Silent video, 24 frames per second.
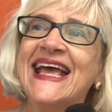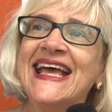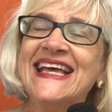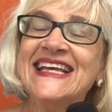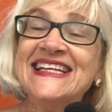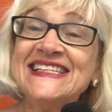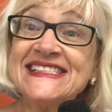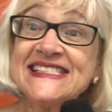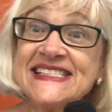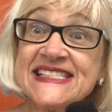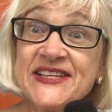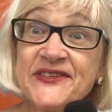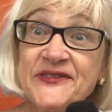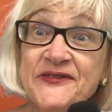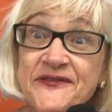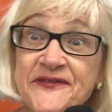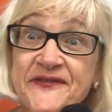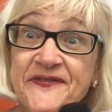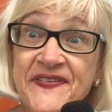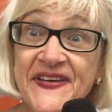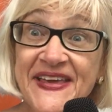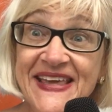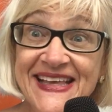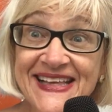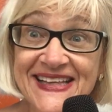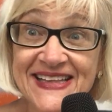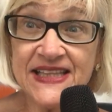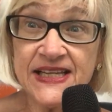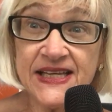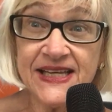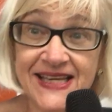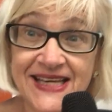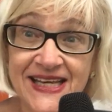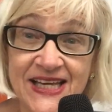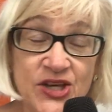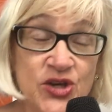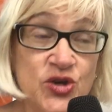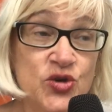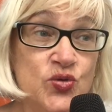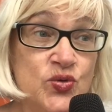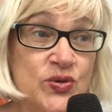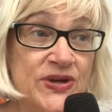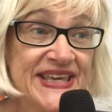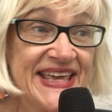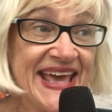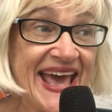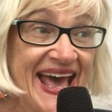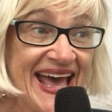It's the feeling
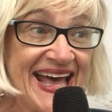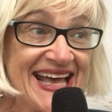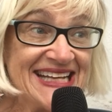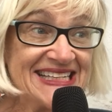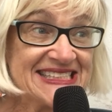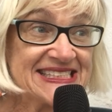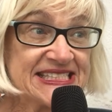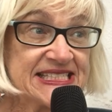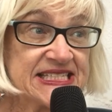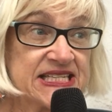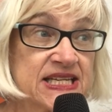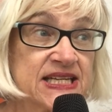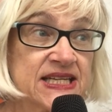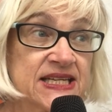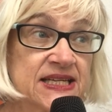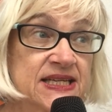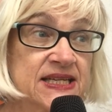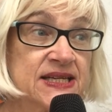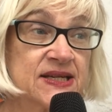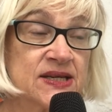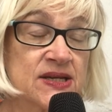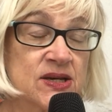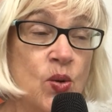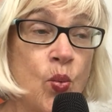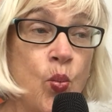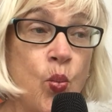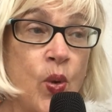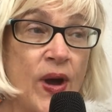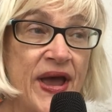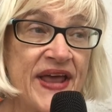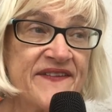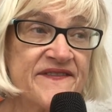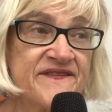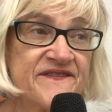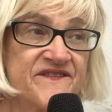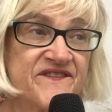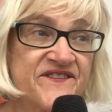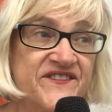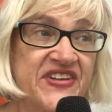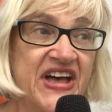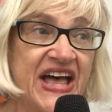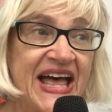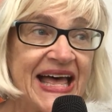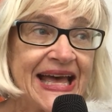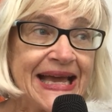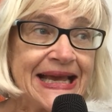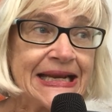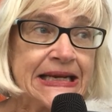you get when
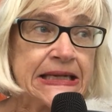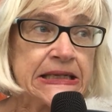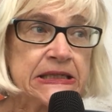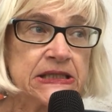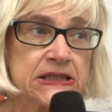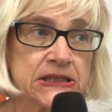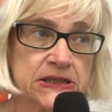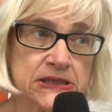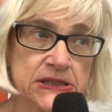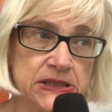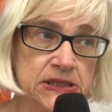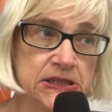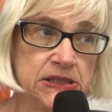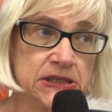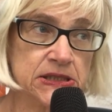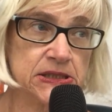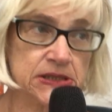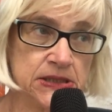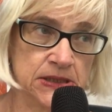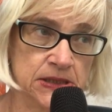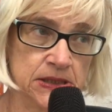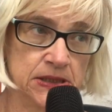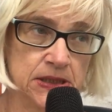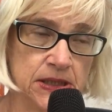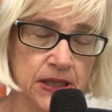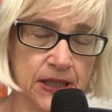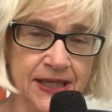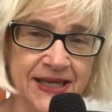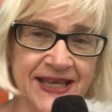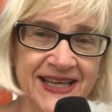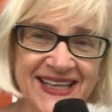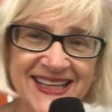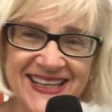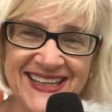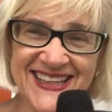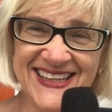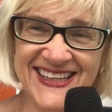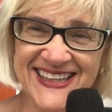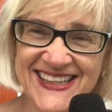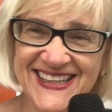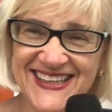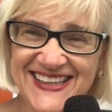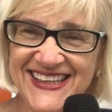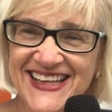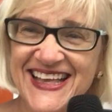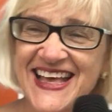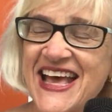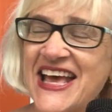finally
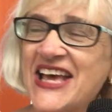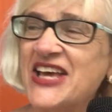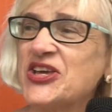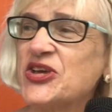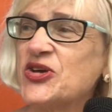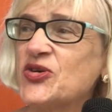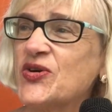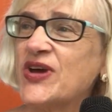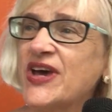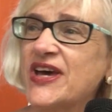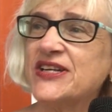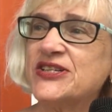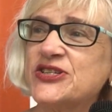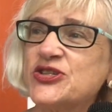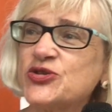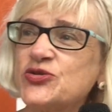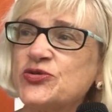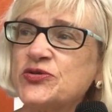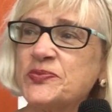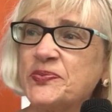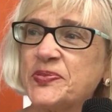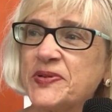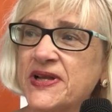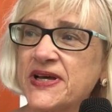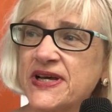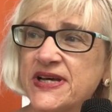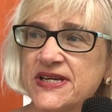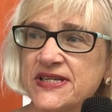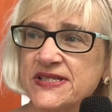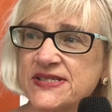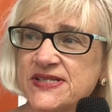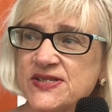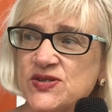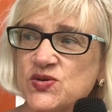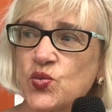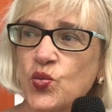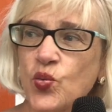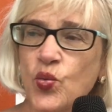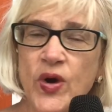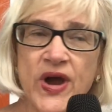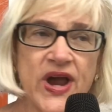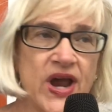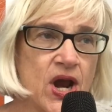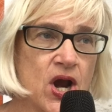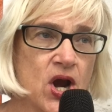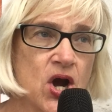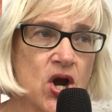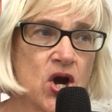you get to a place
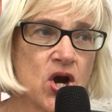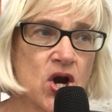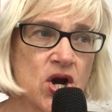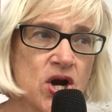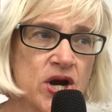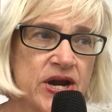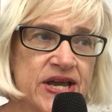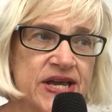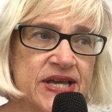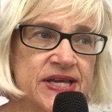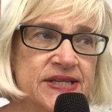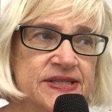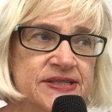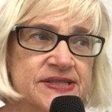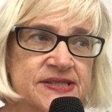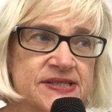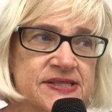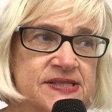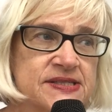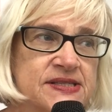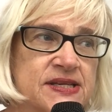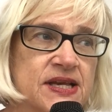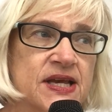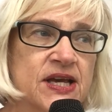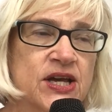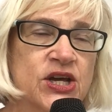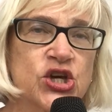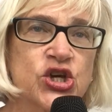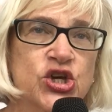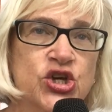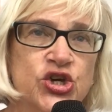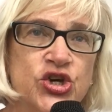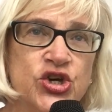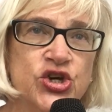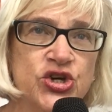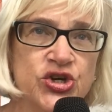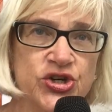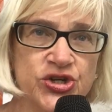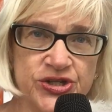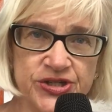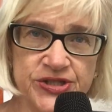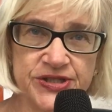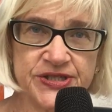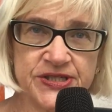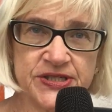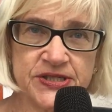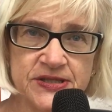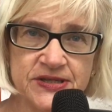where it's
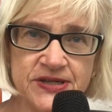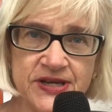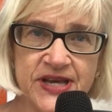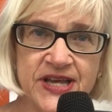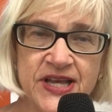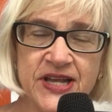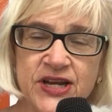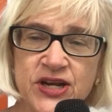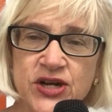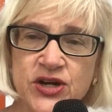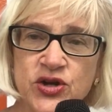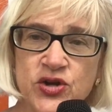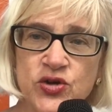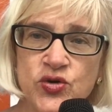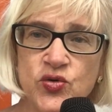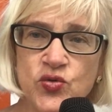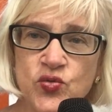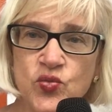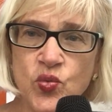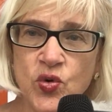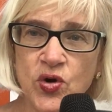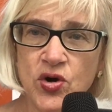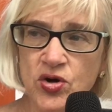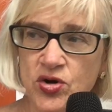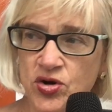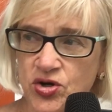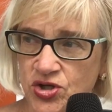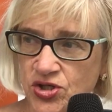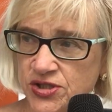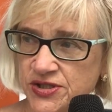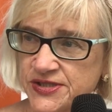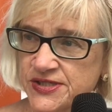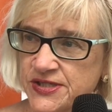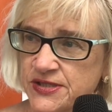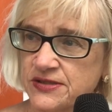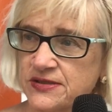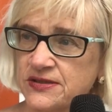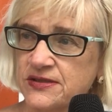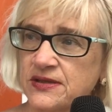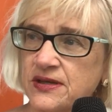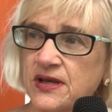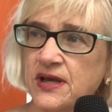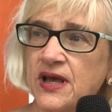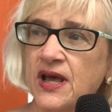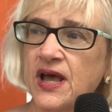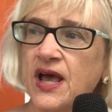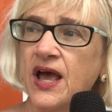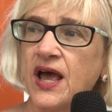good in a new world.
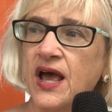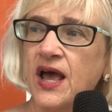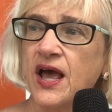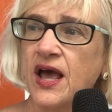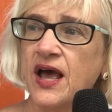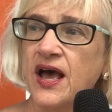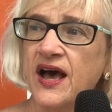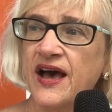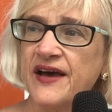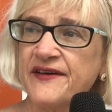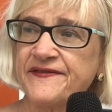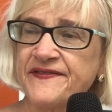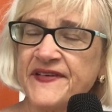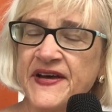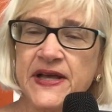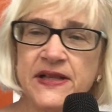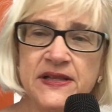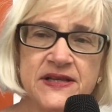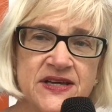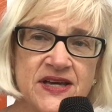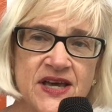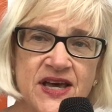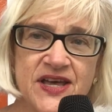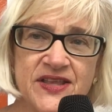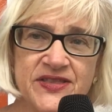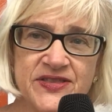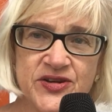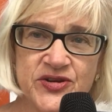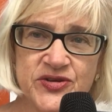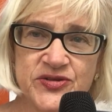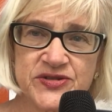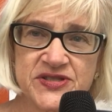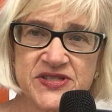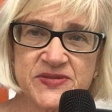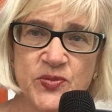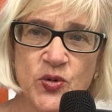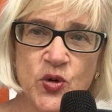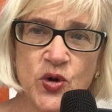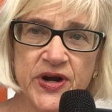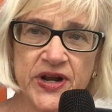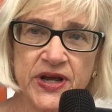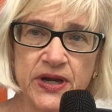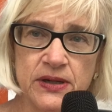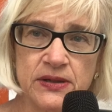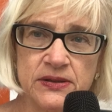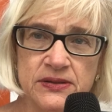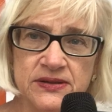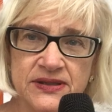I finally got there this
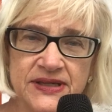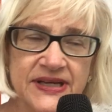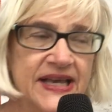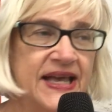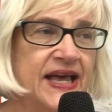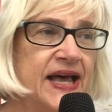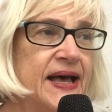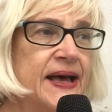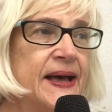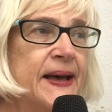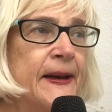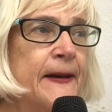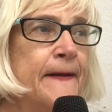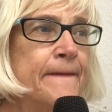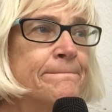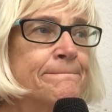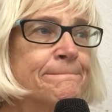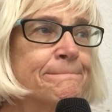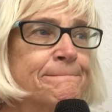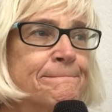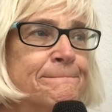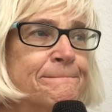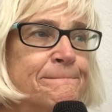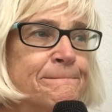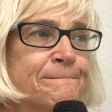morning. Um,